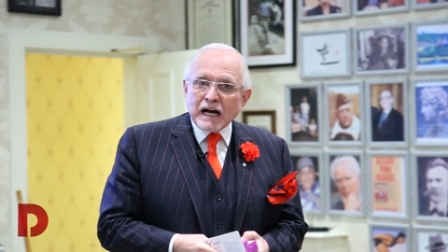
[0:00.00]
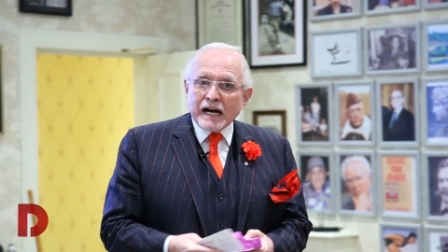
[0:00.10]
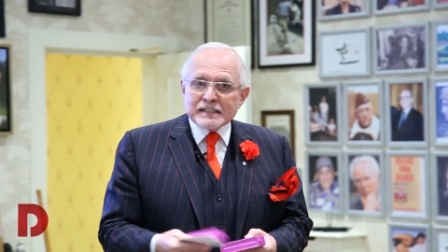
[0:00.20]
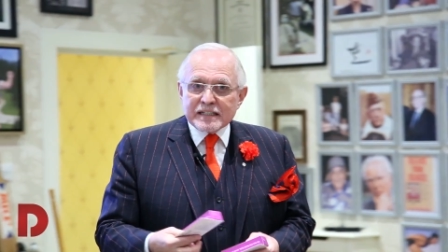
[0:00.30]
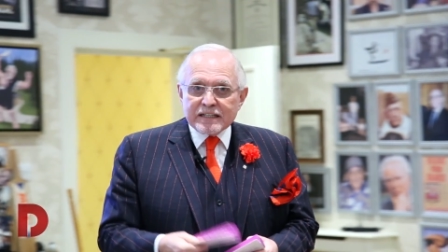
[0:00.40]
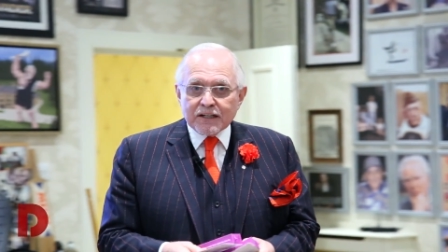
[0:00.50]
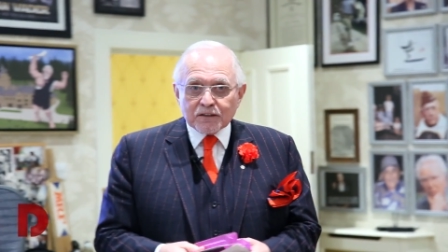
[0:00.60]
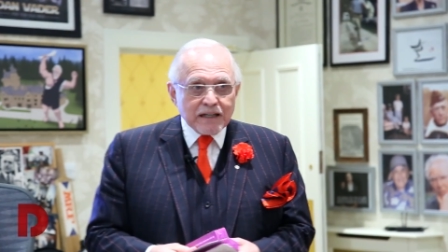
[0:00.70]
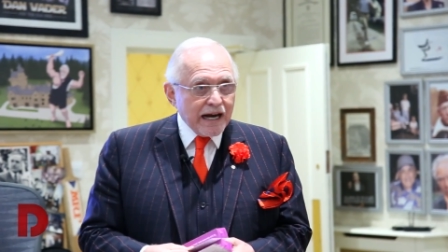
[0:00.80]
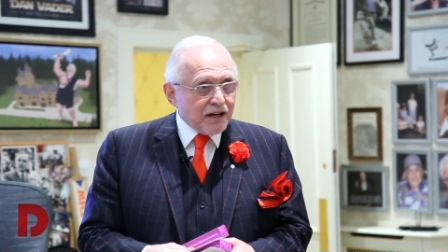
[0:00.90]
guys in
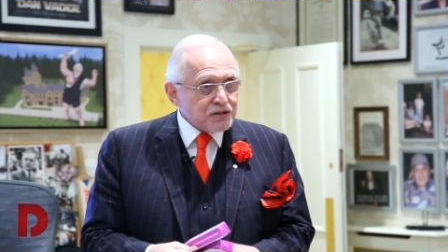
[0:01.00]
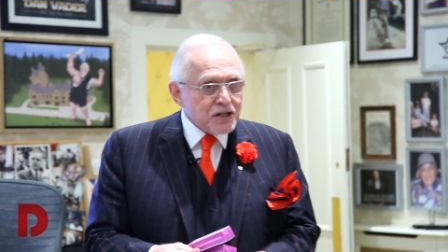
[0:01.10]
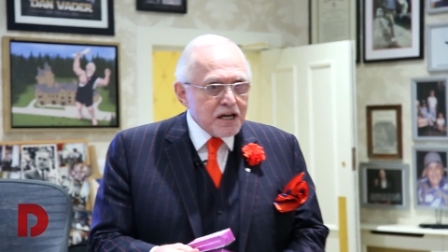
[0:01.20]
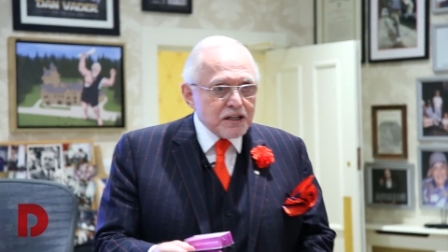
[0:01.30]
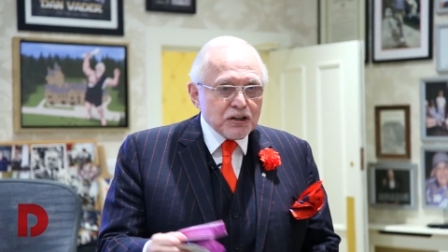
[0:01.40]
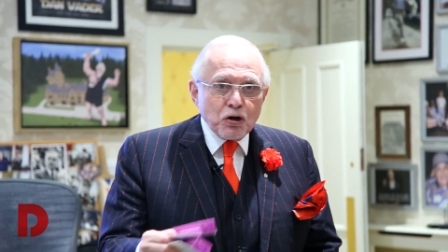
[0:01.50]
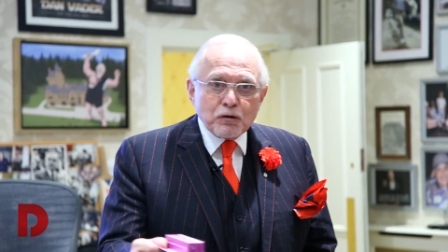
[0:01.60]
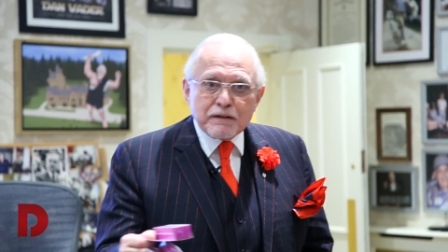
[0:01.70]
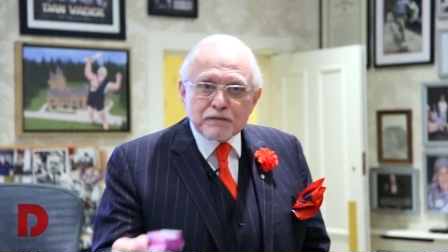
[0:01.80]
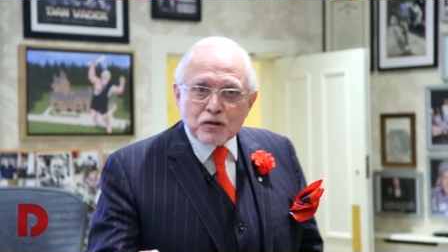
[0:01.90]
here, gals, that
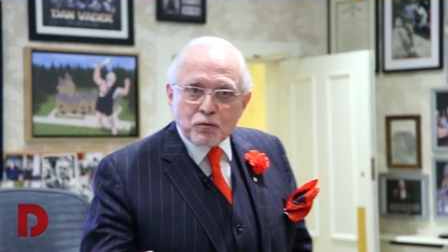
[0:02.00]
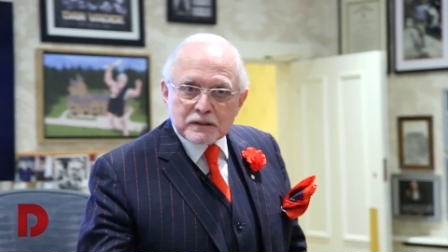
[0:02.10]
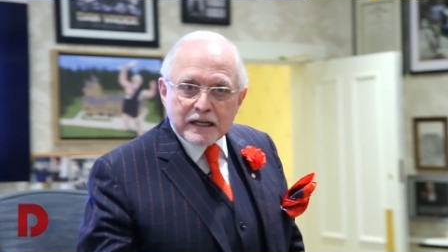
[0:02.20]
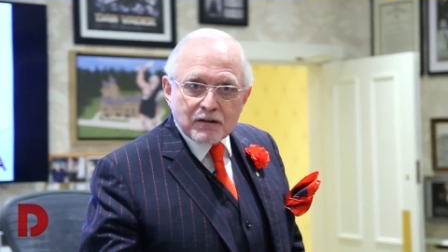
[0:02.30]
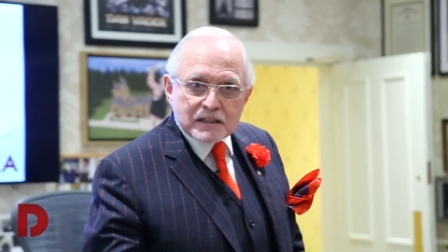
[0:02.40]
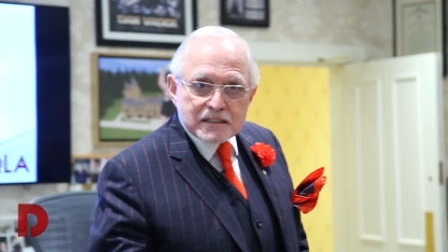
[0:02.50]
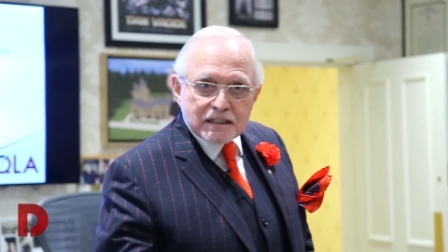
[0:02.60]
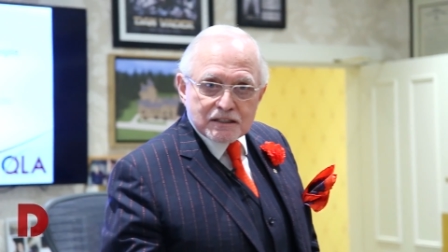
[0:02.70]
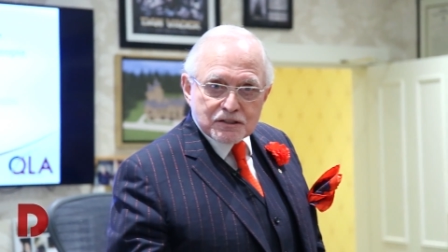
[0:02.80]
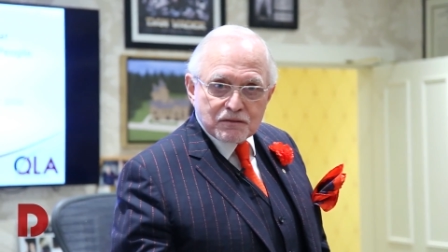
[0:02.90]
don't even know what the hell this
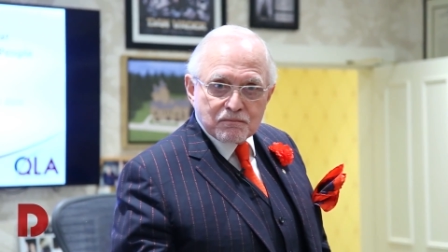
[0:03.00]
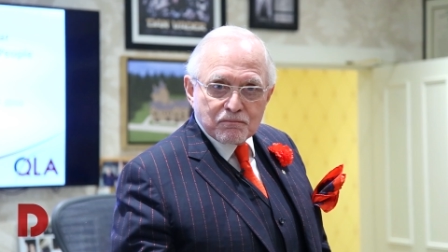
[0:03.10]
is.